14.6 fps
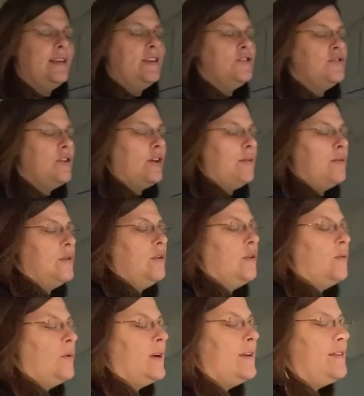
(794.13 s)
So,
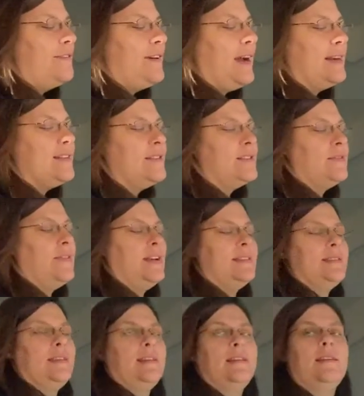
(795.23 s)
what are the factors of
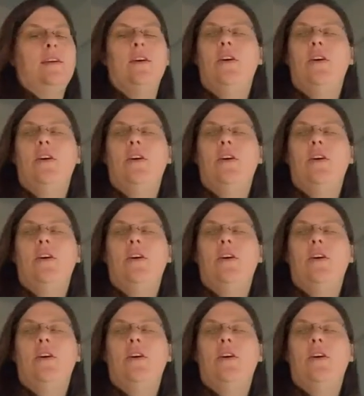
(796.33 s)
18?